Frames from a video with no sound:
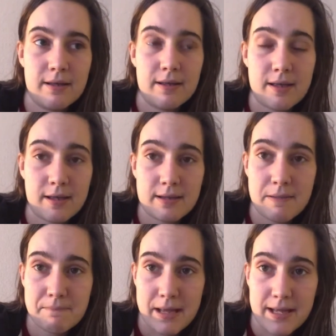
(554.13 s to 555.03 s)
and
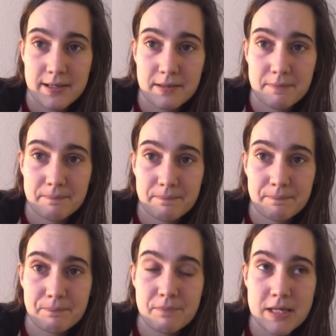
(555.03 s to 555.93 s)
I'm mad
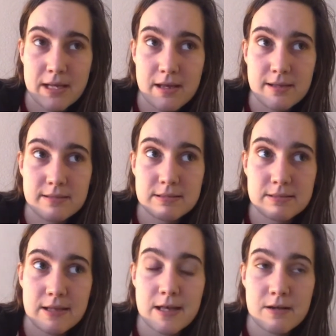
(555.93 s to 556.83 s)
because
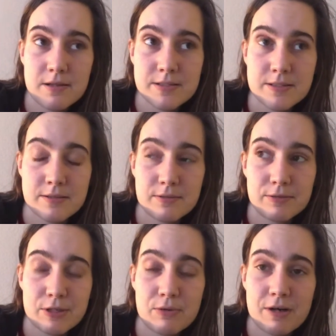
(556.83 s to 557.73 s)
they also
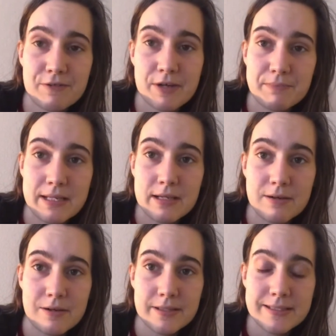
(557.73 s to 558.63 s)
go off on me
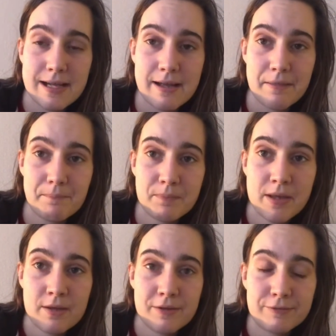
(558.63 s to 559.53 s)
all the time
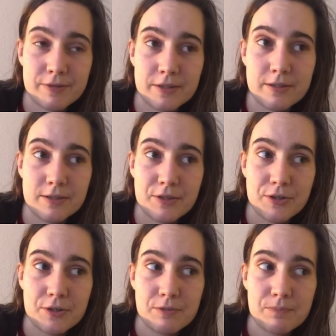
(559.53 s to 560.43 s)
for
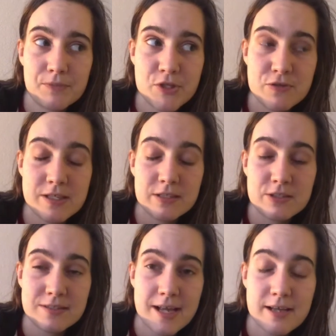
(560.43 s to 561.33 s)
choosing
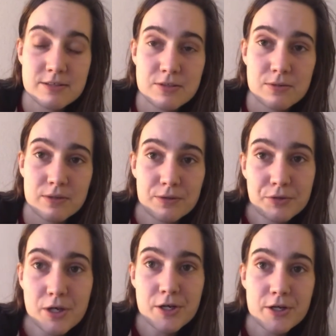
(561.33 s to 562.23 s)
to text or
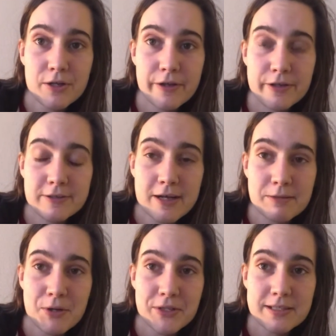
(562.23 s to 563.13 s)
call and talk
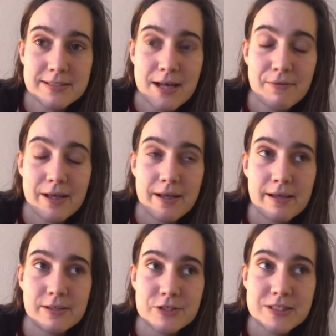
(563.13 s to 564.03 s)
about things that way,
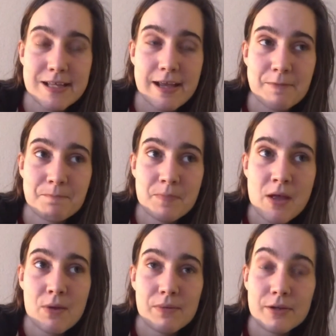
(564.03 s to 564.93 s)
and it's just like,
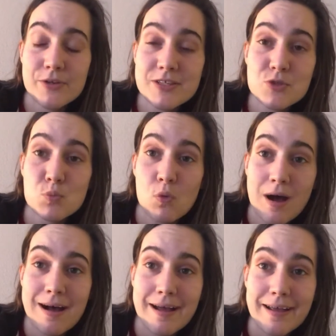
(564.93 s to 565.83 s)
well, this is
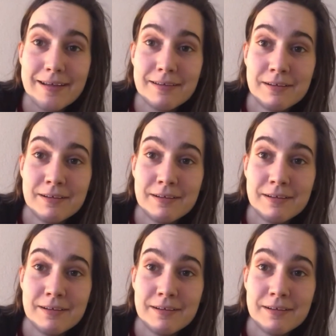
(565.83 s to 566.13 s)
why.